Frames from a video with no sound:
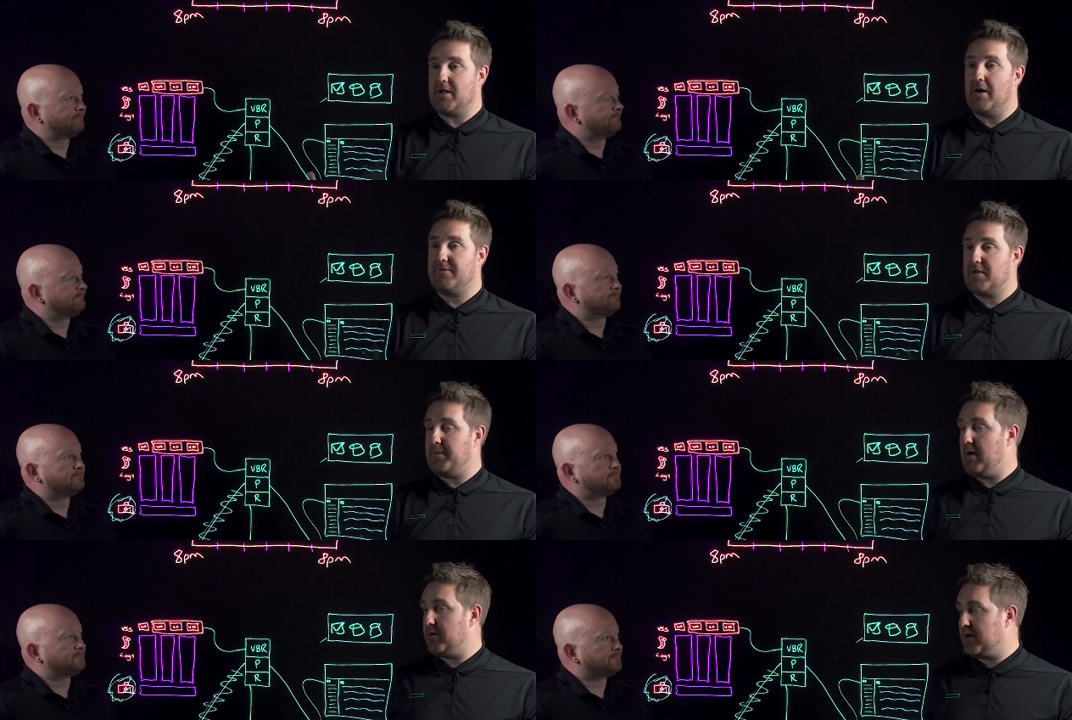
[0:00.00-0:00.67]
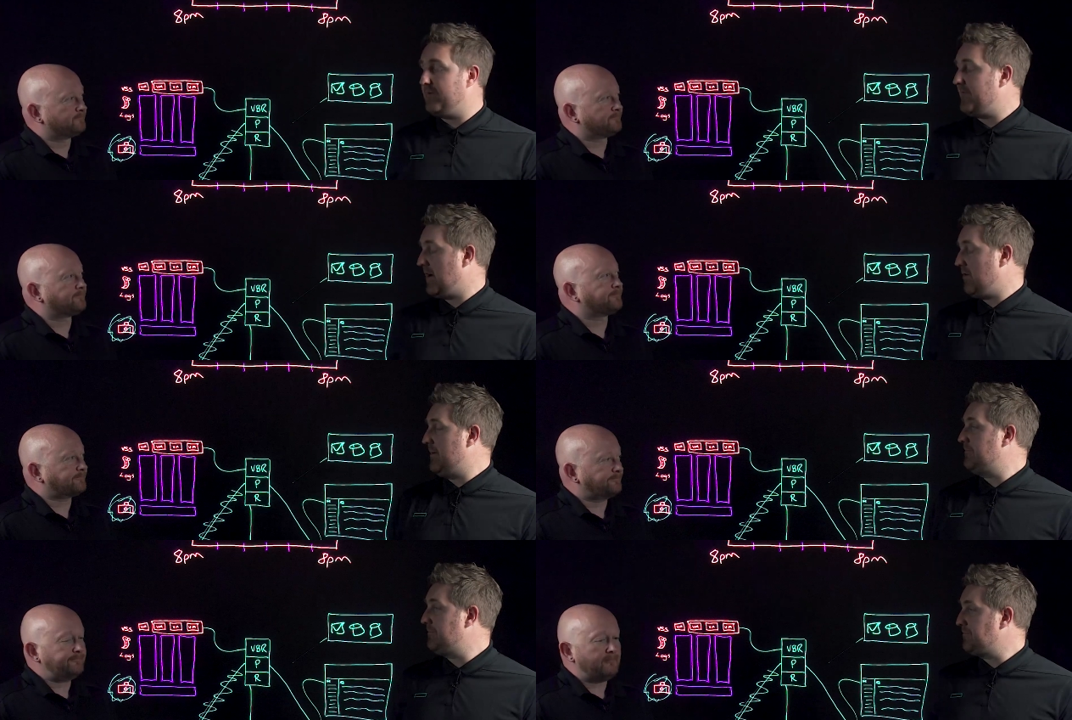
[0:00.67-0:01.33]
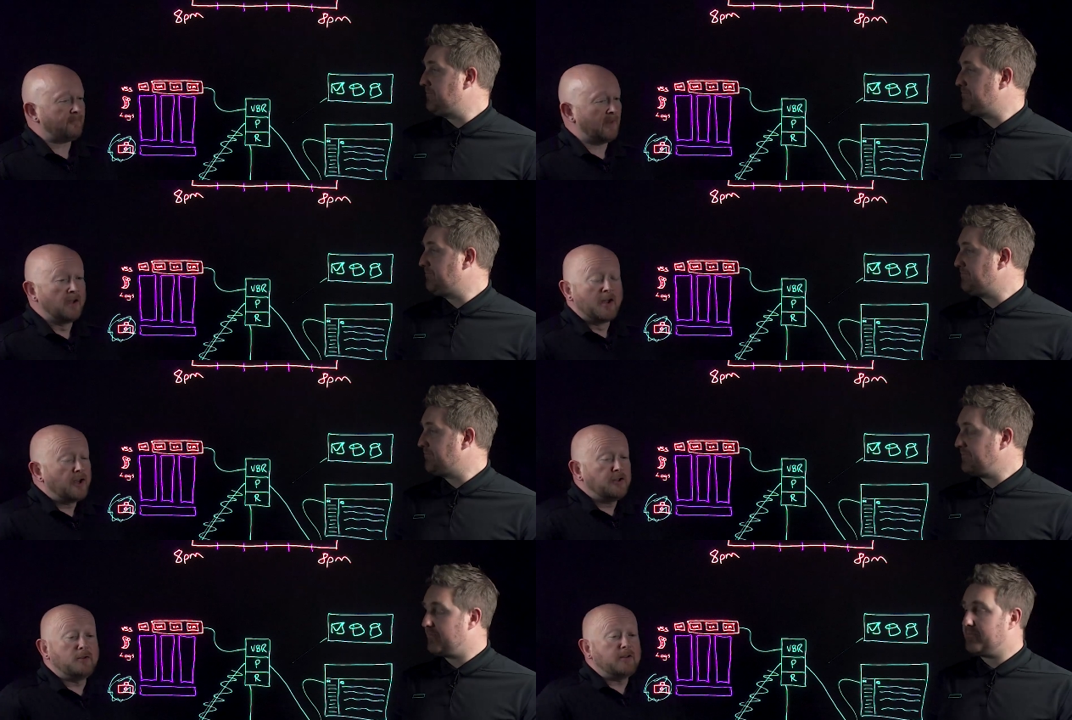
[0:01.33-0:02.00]
Speaker 1: stuff to be able to configure it.
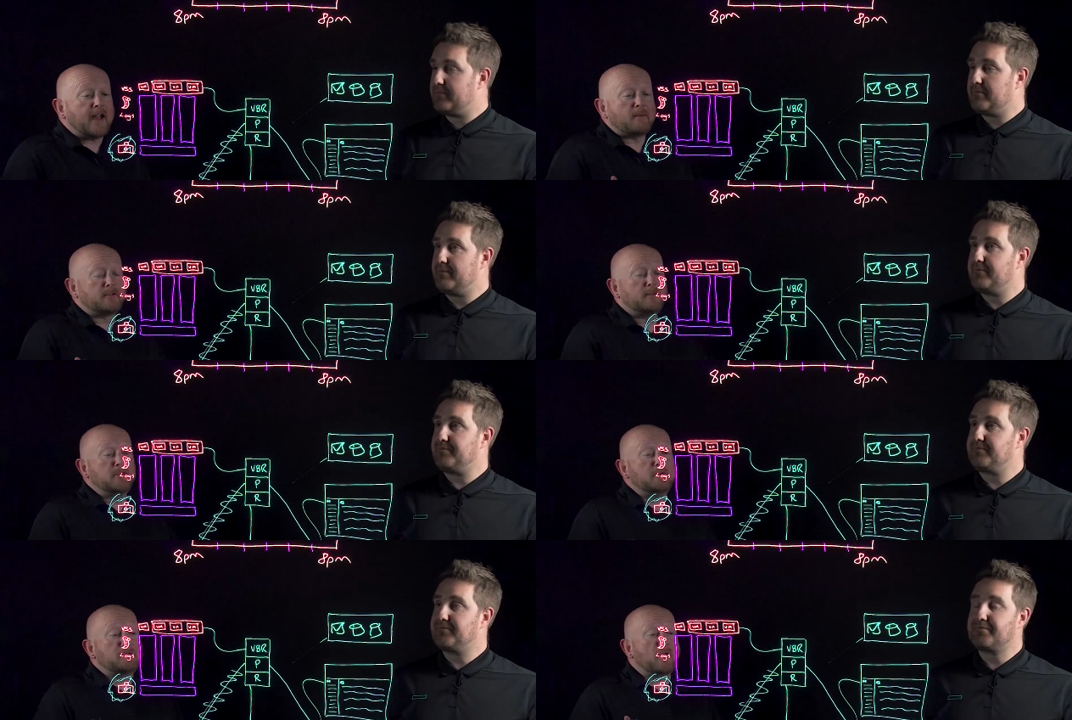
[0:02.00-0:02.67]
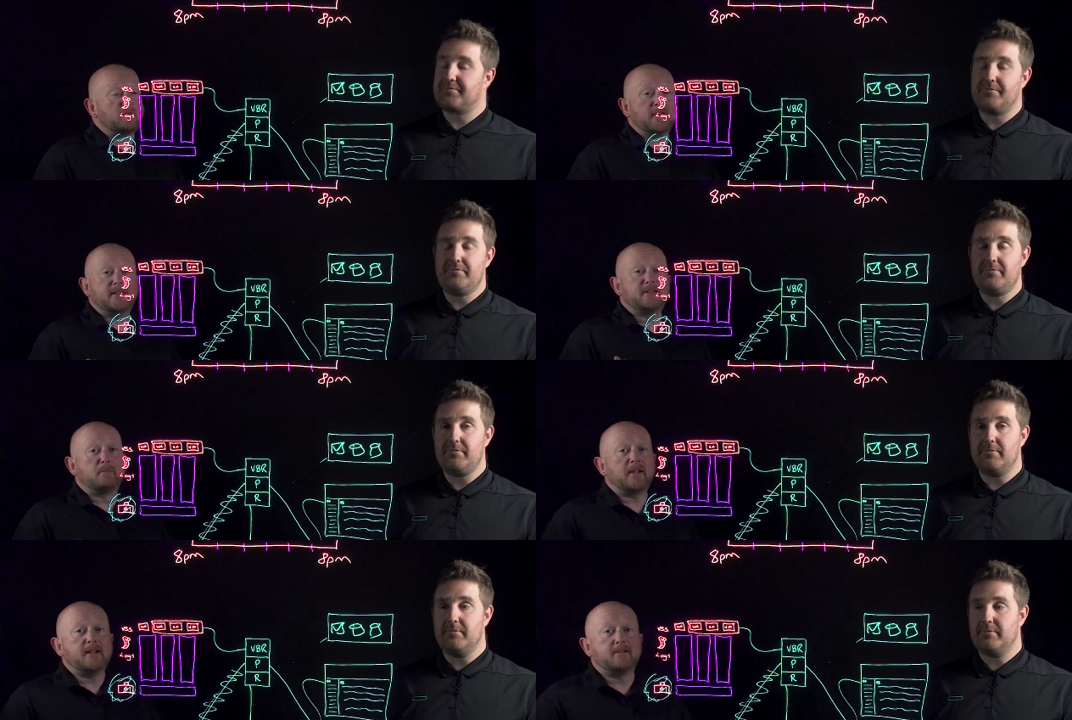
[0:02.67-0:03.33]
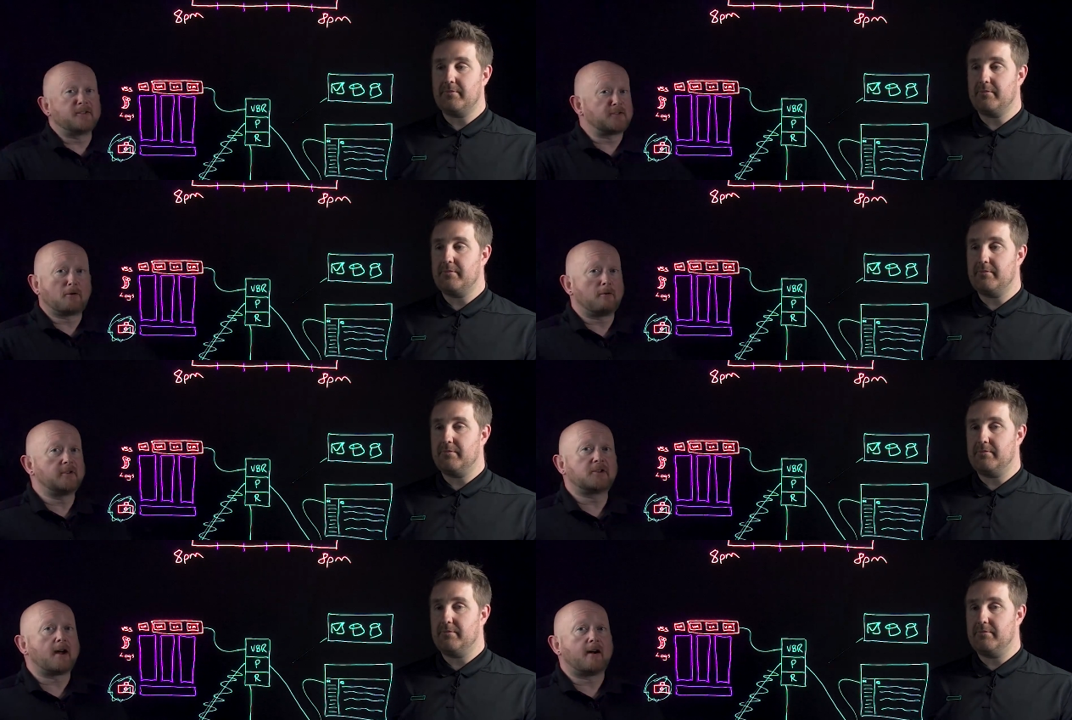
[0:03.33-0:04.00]
You,
Speaker 2: yeah, absolutely. You don't need to be the
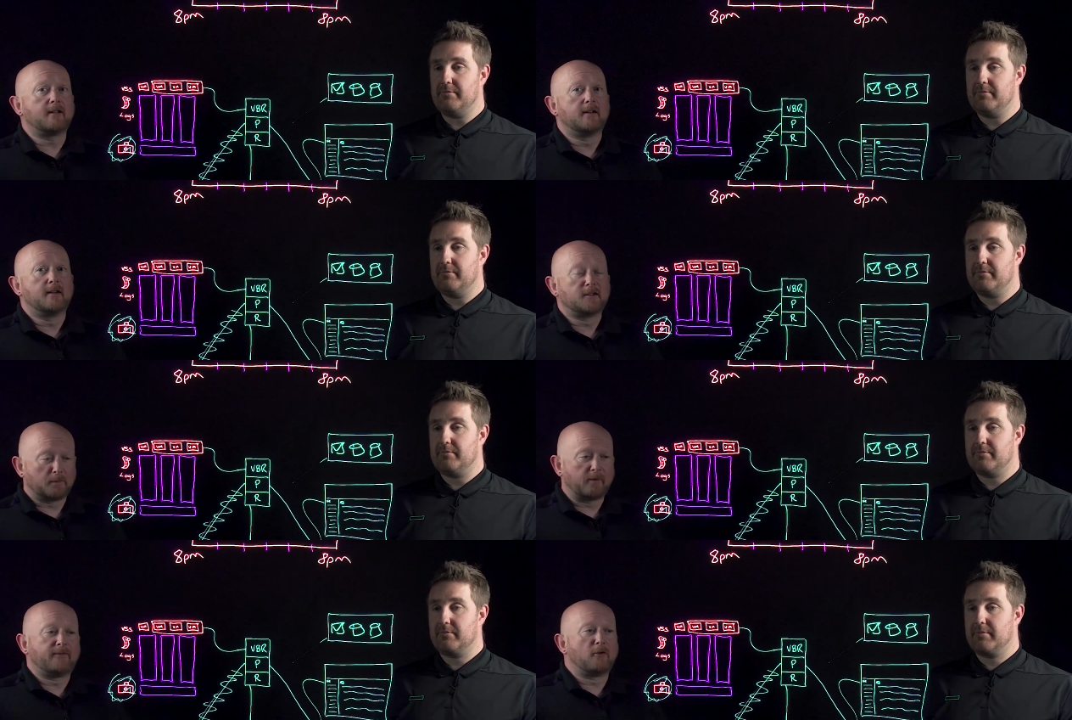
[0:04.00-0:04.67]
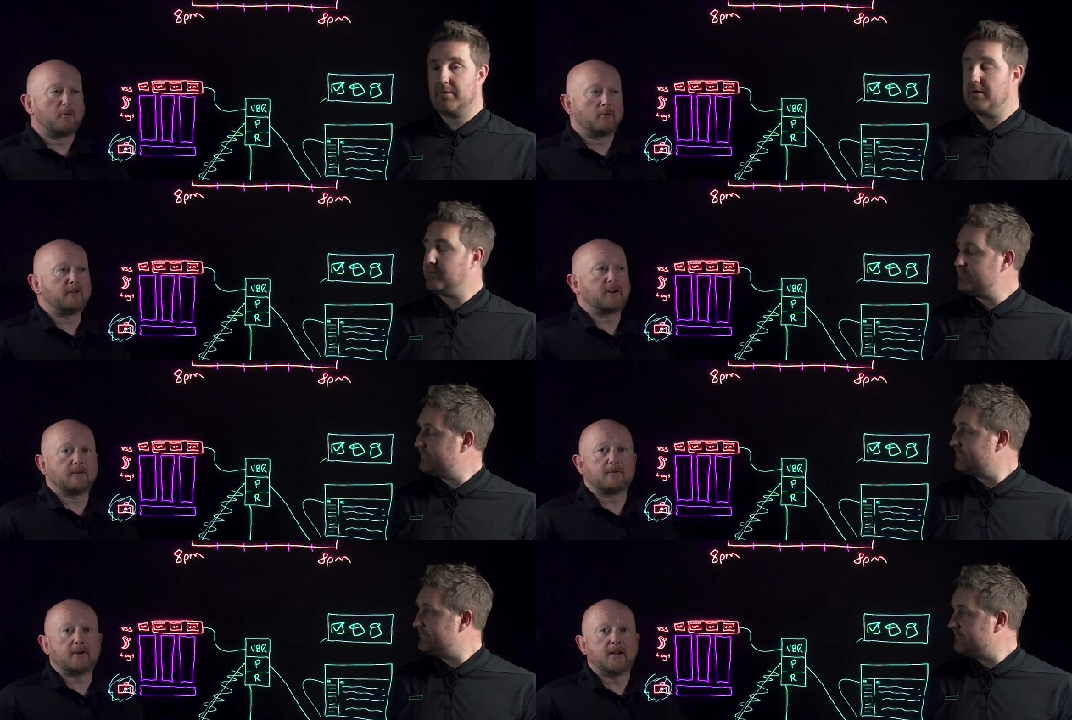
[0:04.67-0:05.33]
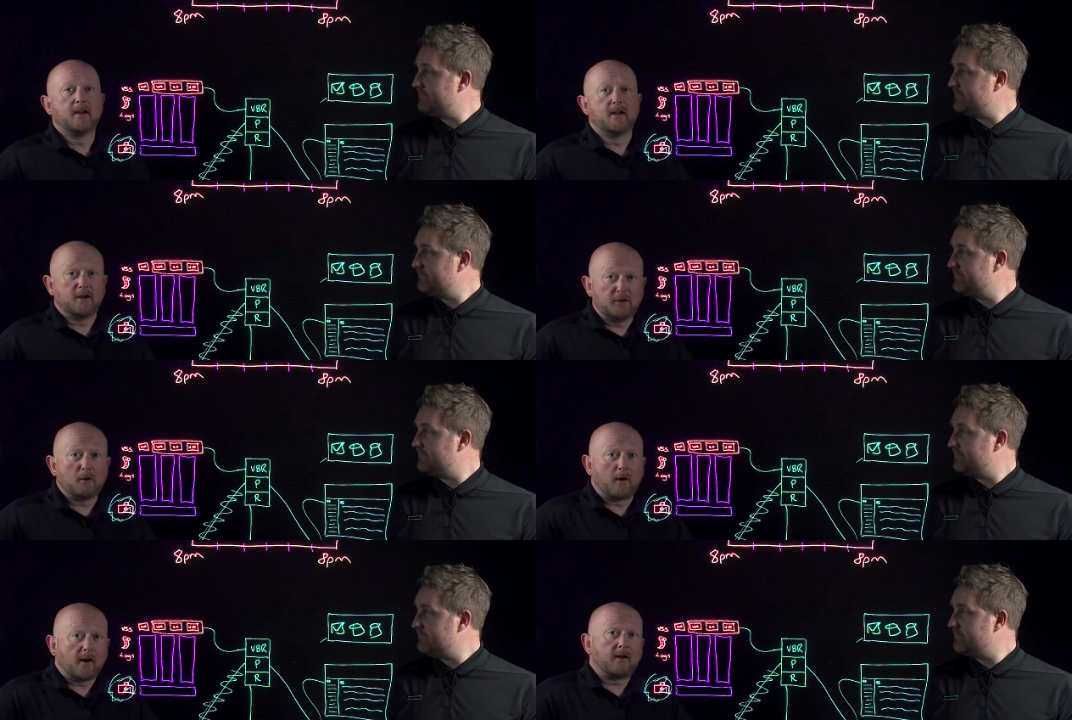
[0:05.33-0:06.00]
storage guy to perform a recovery.
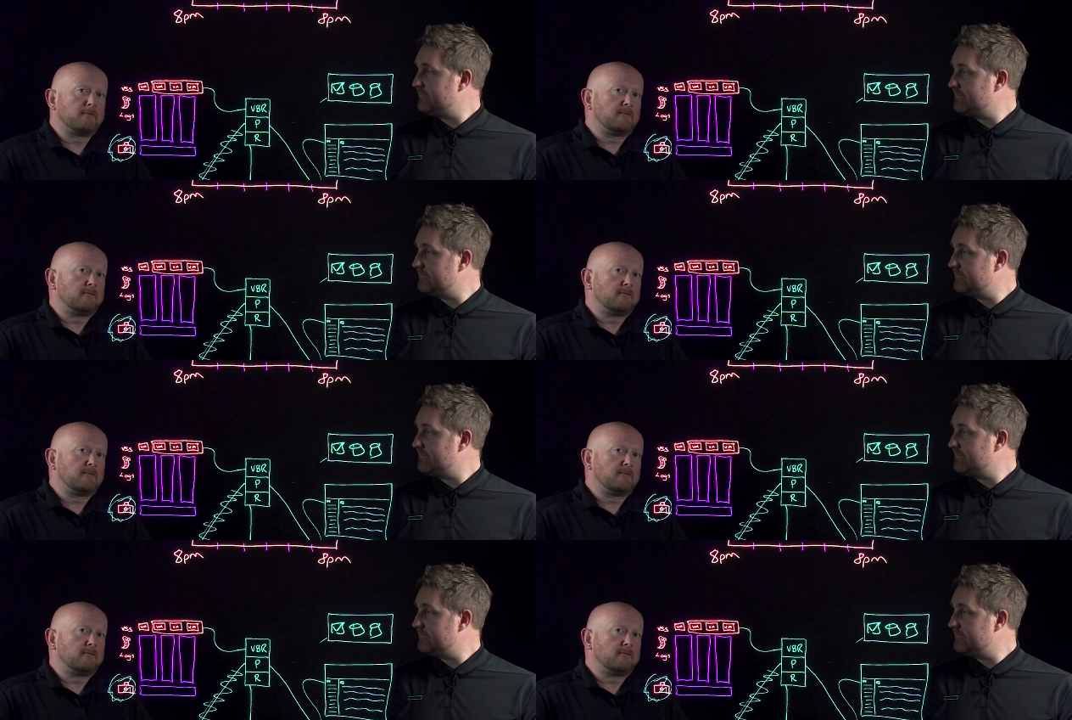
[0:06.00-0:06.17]
You are